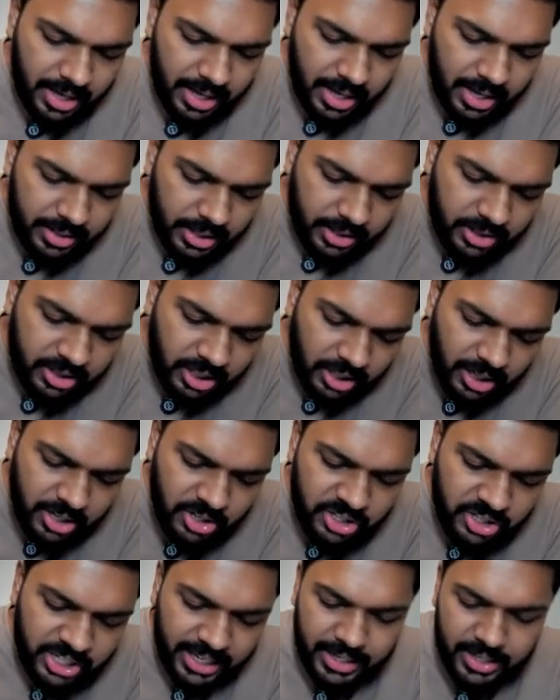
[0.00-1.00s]
The third
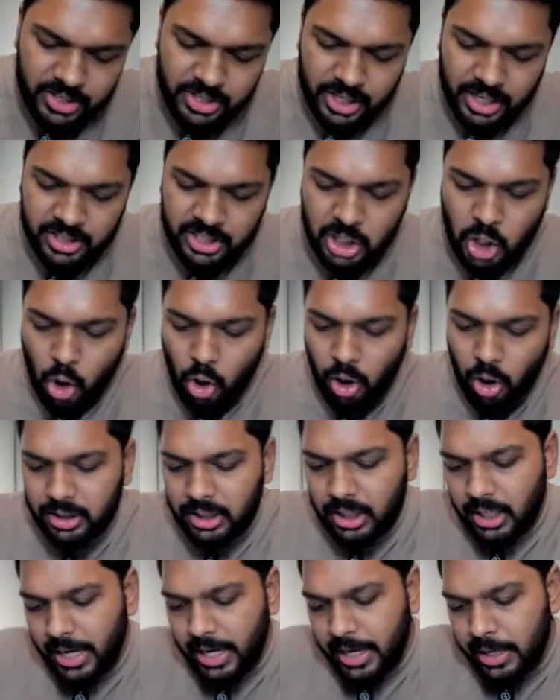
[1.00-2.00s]
change is called
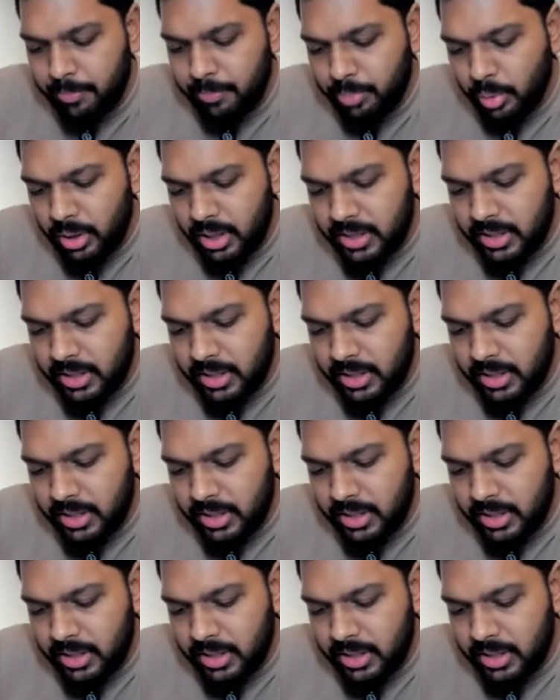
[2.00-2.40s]
the Input